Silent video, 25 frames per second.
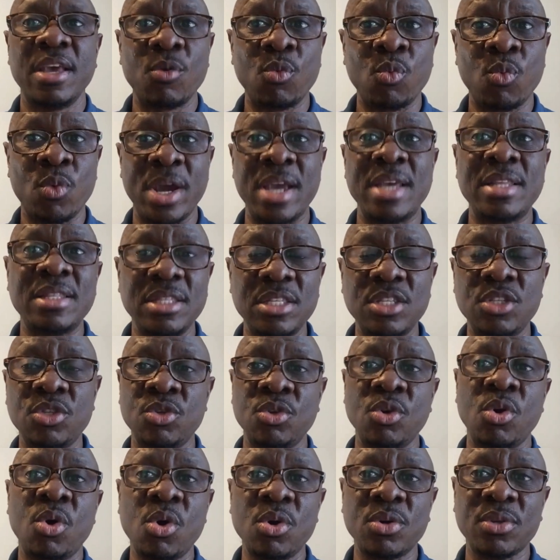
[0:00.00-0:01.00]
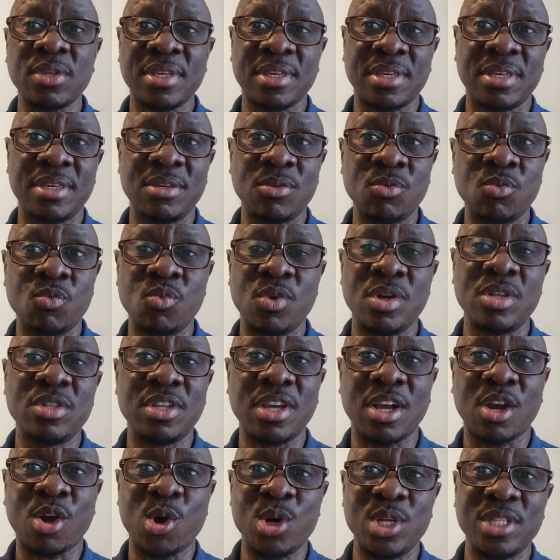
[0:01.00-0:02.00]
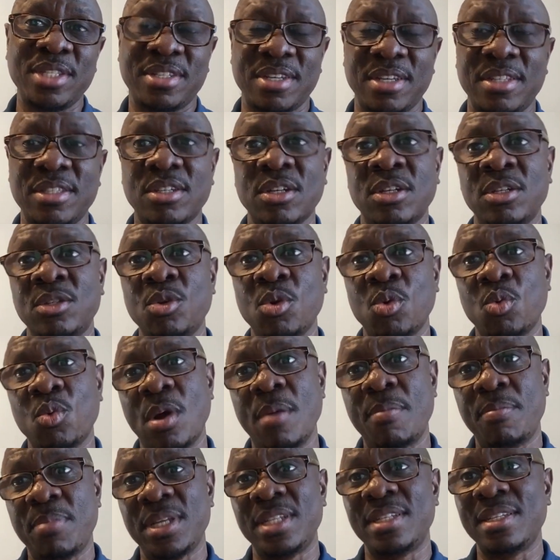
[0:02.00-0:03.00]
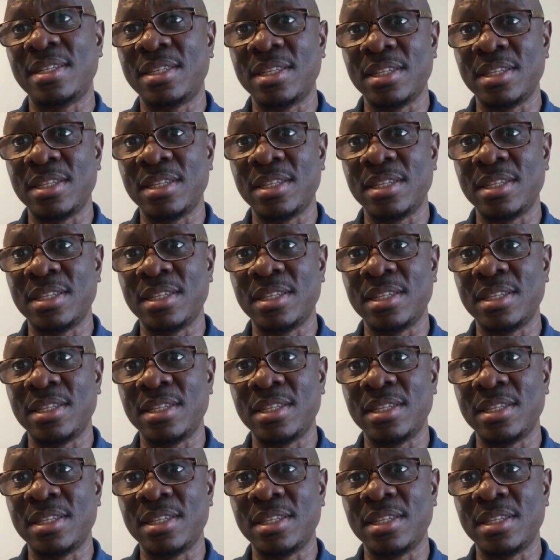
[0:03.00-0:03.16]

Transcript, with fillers: When your key, when the content on your web pages